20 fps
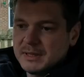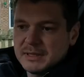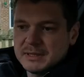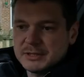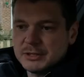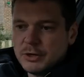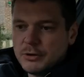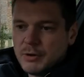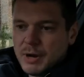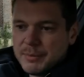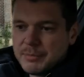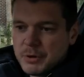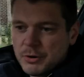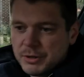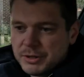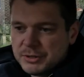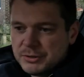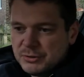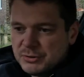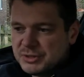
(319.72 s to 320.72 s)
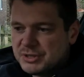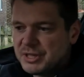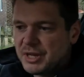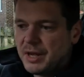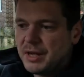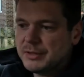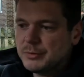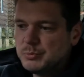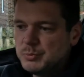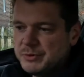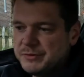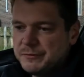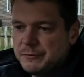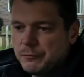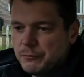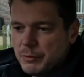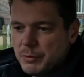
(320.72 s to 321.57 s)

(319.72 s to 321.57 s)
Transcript: So I'm going to start with